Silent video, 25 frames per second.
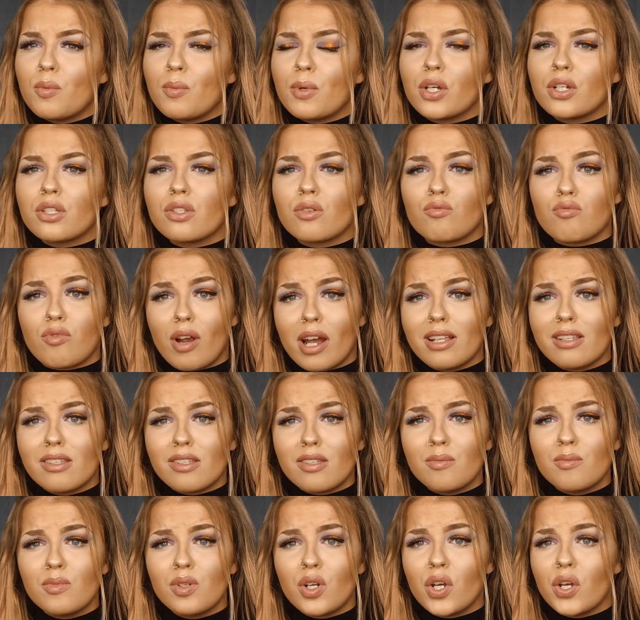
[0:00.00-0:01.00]
because a
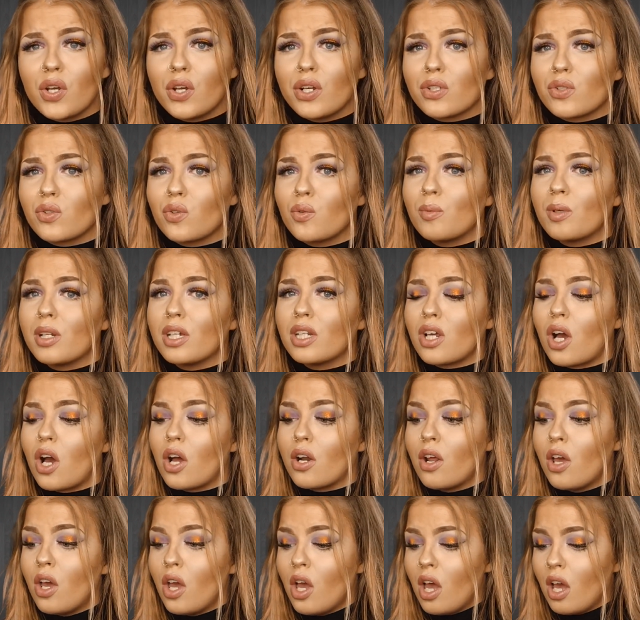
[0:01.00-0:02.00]
ransom note is normally
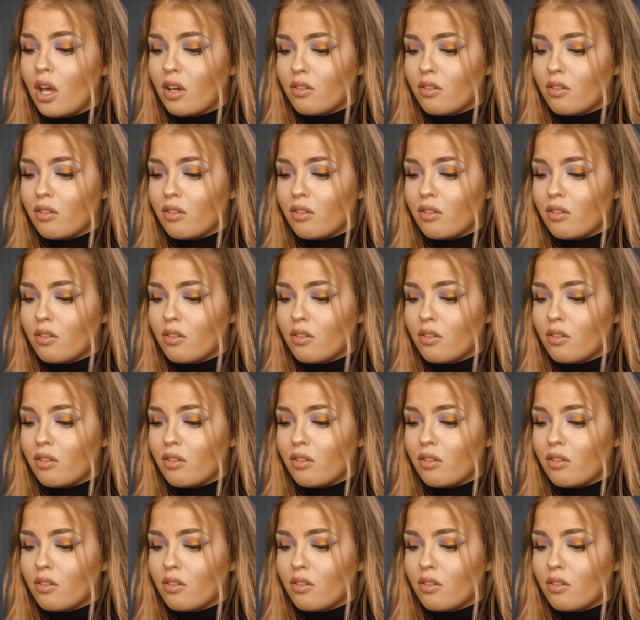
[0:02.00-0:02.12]
done